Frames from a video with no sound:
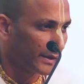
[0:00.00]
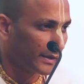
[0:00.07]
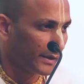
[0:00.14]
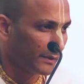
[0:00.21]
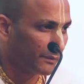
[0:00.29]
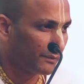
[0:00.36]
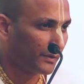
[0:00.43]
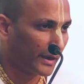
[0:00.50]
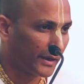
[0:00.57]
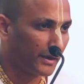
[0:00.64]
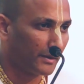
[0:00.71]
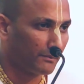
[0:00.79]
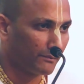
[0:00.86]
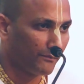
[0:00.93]
If I
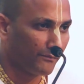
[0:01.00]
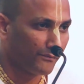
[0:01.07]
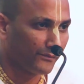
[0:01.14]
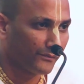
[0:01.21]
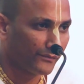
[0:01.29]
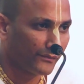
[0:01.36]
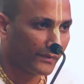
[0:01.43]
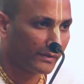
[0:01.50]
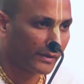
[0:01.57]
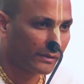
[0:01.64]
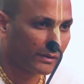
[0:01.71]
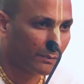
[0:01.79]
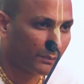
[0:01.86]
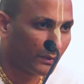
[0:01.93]
am,
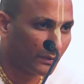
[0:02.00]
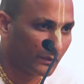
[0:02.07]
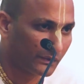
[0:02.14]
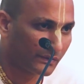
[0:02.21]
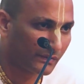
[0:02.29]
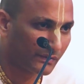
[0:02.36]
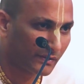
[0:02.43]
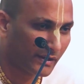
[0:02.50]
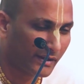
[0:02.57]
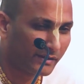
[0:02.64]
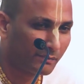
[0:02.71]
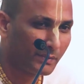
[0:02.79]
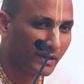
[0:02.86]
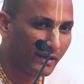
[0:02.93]
say, suppose,
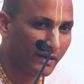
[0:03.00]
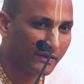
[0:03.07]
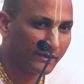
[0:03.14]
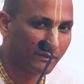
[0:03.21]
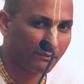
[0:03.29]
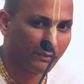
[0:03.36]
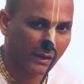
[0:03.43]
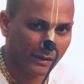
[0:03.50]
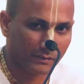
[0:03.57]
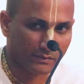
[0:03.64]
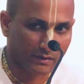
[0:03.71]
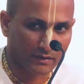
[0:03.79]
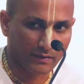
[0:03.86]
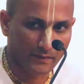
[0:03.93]
experience a
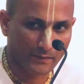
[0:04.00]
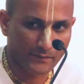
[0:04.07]
failure,